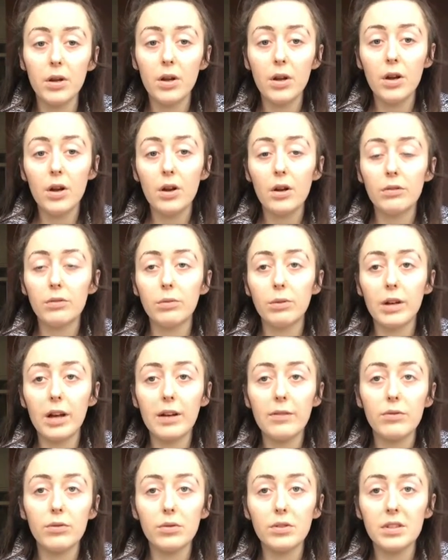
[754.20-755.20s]
from Kat
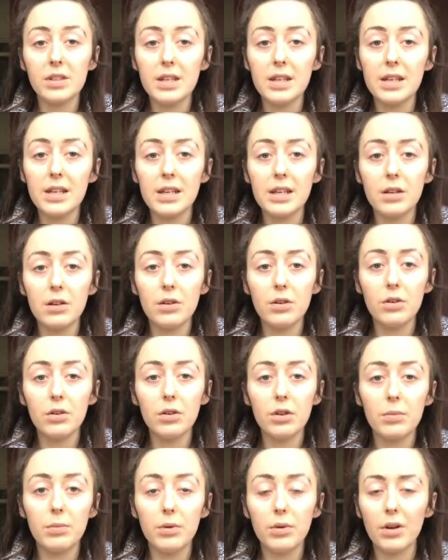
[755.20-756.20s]
Von D, Huda
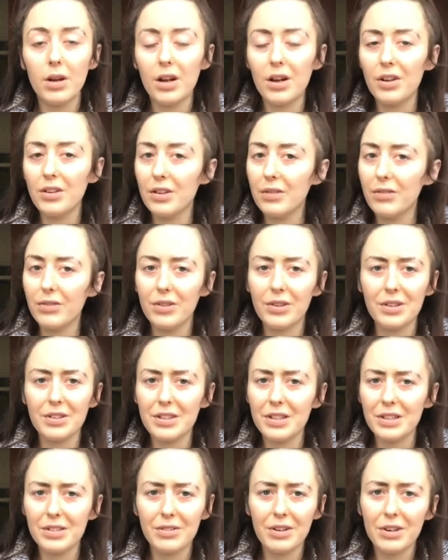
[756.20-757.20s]
Beauty. I don't know if I'm going to say
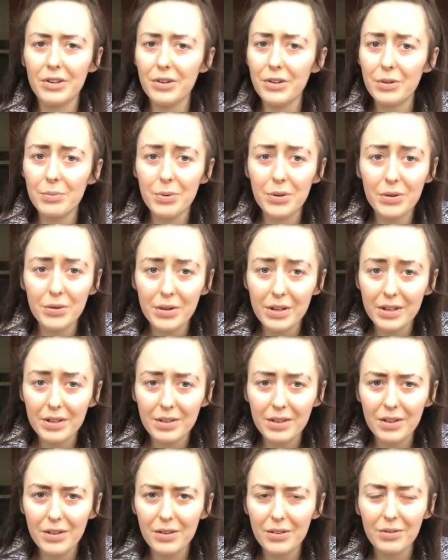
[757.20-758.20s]
this right. Huda Beauty.
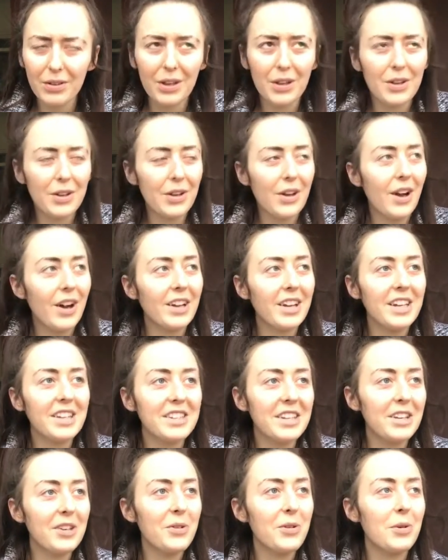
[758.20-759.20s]
I keep saying
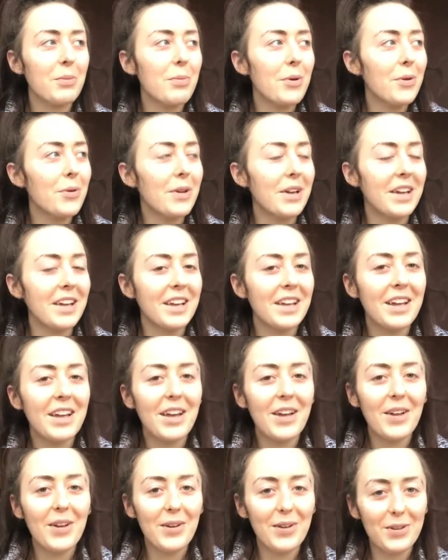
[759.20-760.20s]
Huda Beauty.
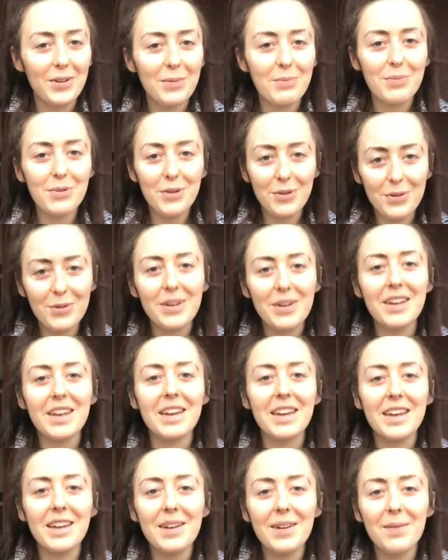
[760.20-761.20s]
Huda
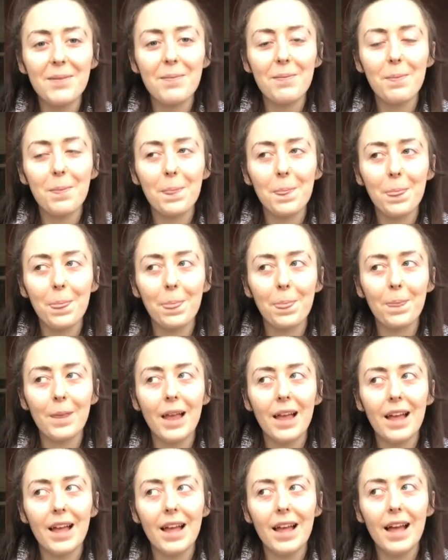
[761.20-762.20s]
Beauty.
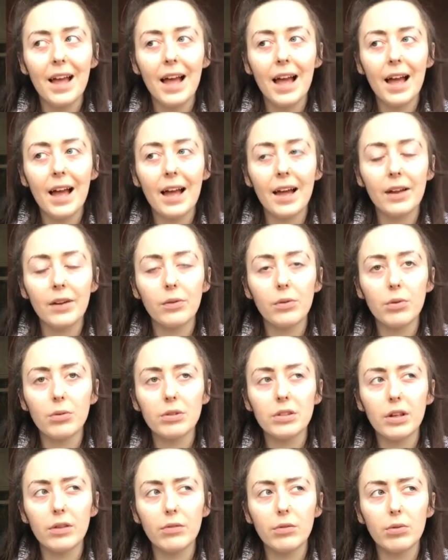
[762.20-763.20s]
And what was the
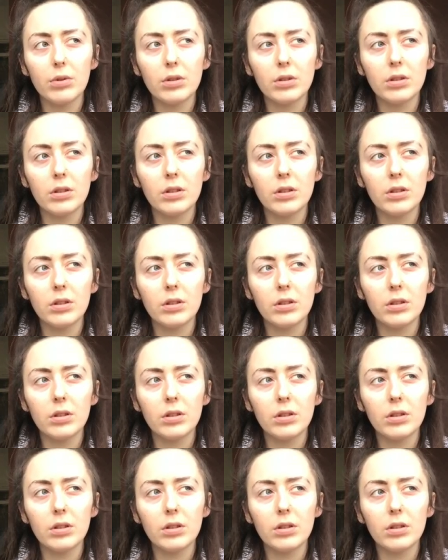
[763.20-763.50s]
other one?